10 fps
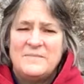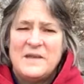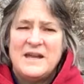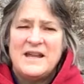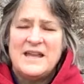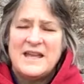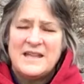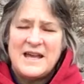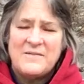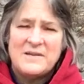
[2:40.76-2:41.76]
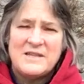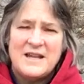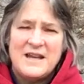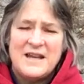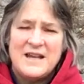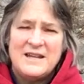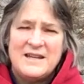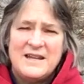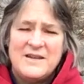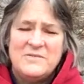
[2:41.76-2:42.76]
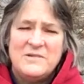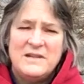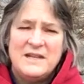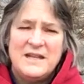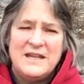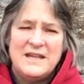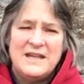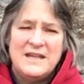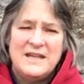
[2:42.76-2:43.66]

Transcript: And again, that was a really